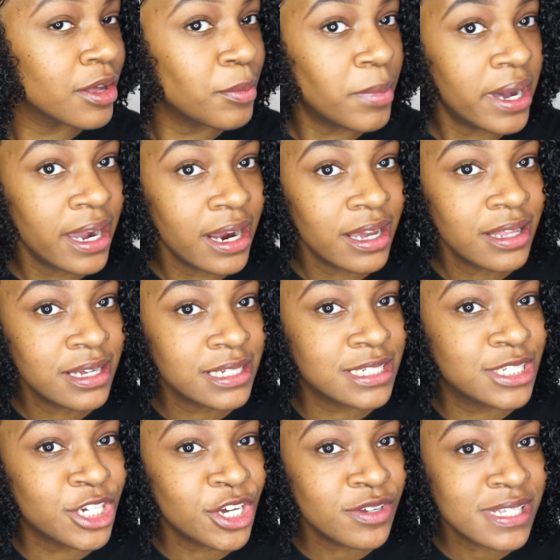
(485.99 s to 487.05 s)
My hair
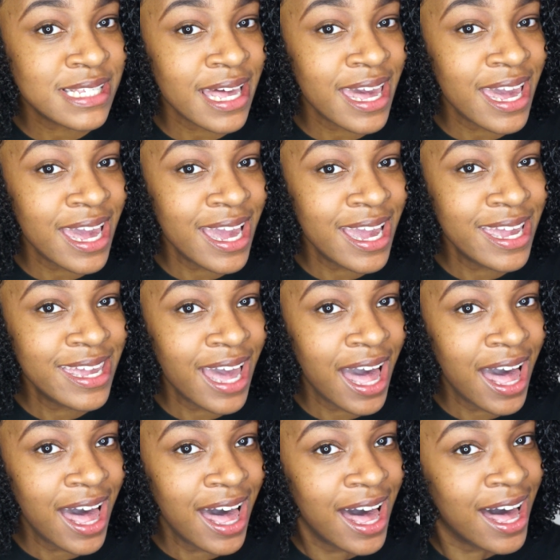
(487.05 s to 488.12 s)
looks juicy,
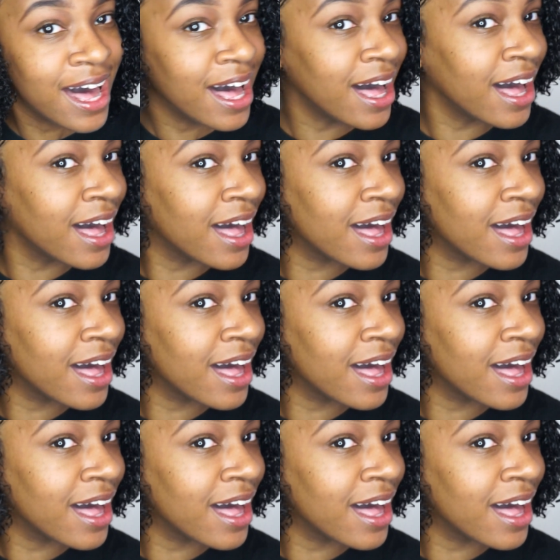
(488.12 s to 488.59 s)
yeah.